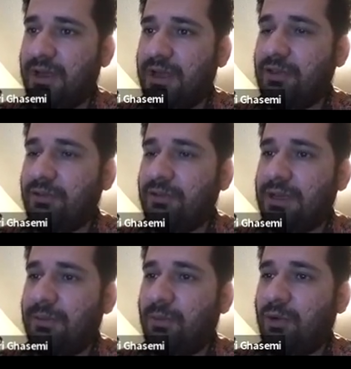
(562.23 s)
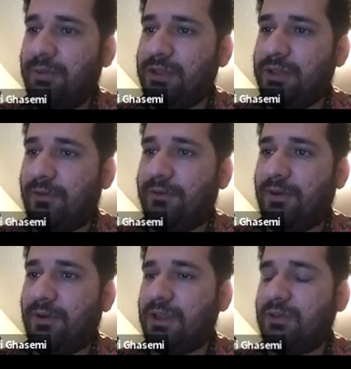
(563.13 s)
So the moment coming from
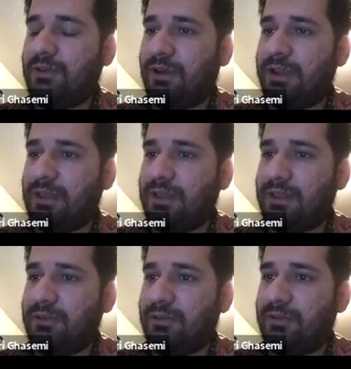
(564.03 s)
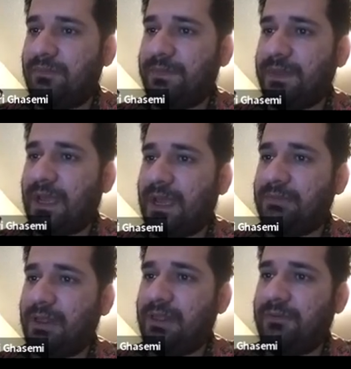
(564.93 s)
this guy is 0. That
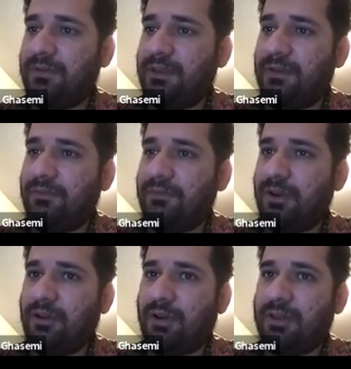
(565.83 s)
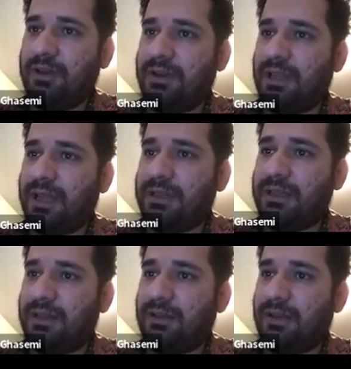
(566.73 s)
means if I consider that
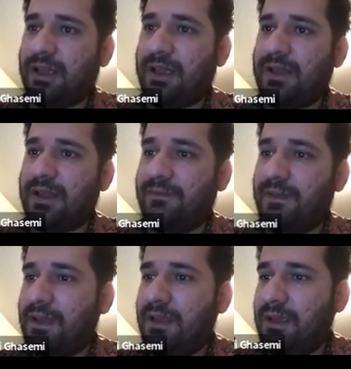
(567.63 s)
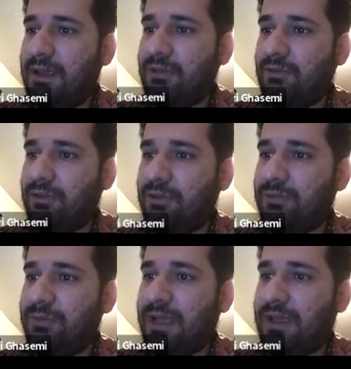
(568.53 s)
like f, it's going to
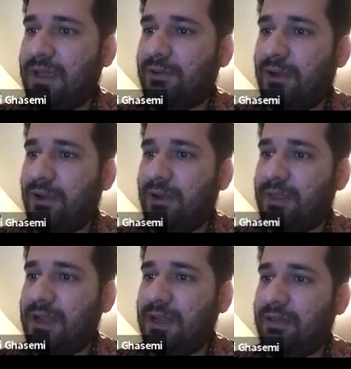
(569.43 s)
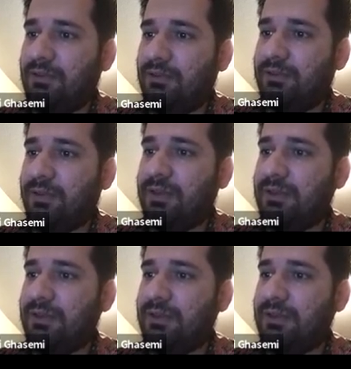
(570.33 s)
be f times L is equal to 0.